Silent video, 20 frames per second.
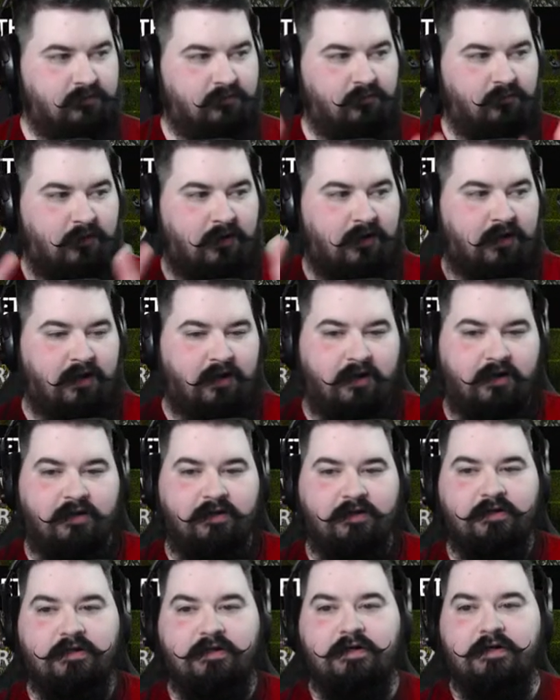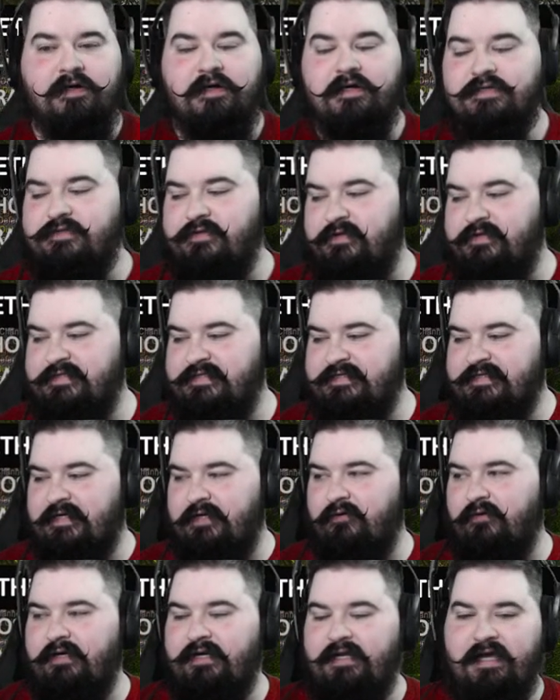Voila. So this is
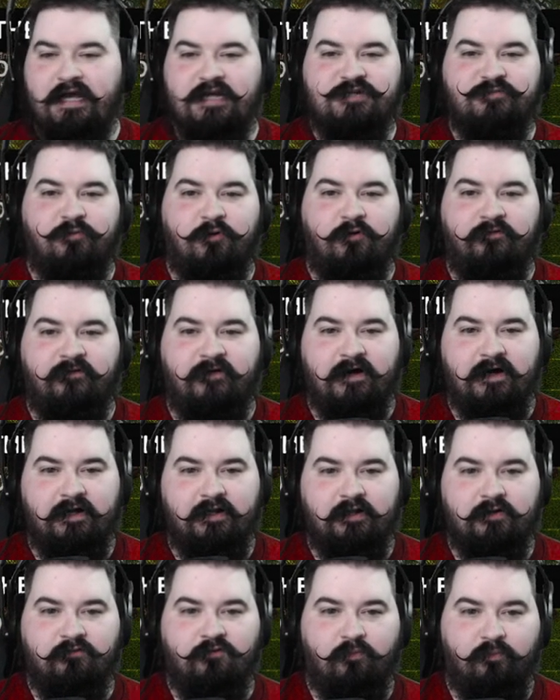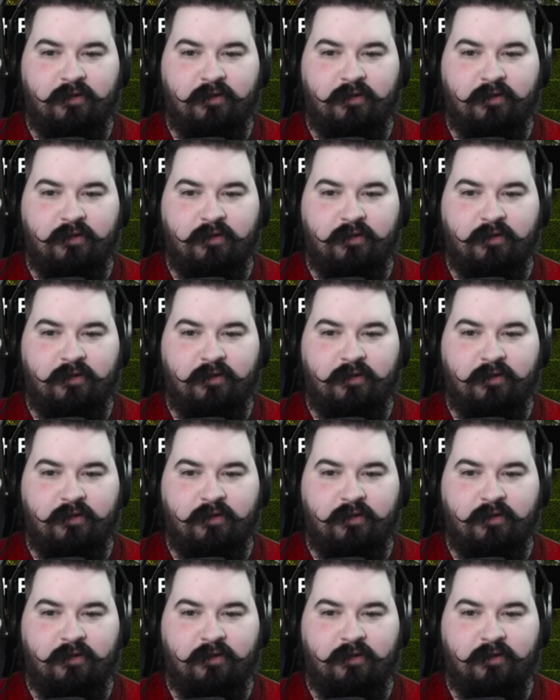Kira DH profile for